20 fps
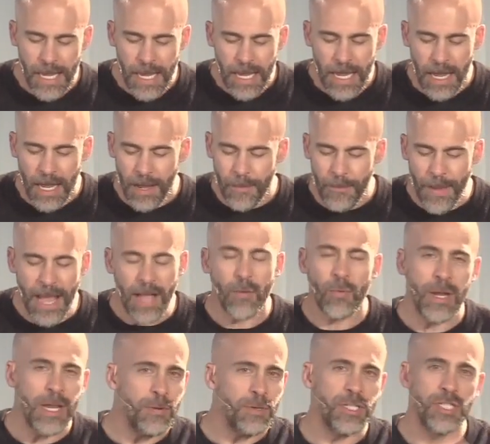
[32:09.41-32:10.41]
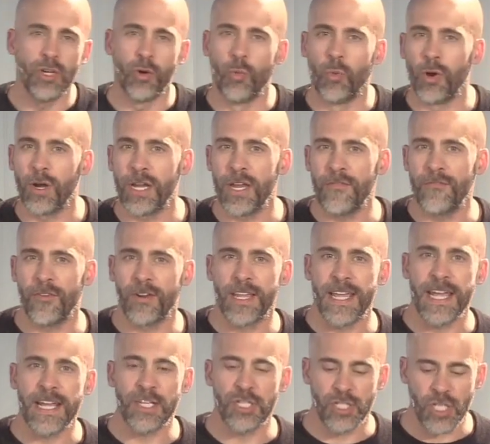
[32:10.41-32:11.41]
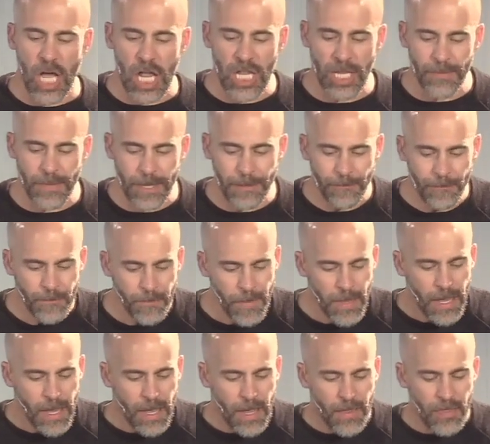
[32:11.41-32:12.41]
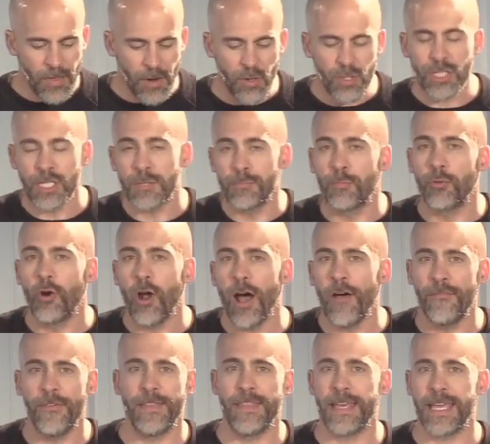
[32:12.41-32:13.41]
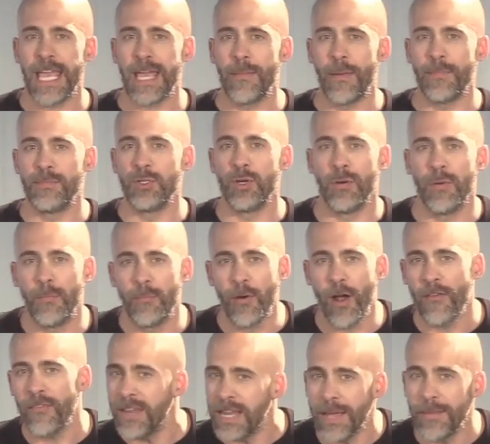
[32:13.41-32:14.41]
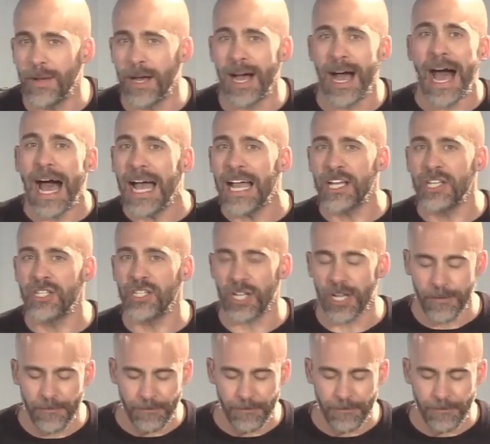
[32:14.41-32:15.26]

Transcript: back when he was still working for King Solomon, there was this prophet that came up to him, a prophet named Ahijah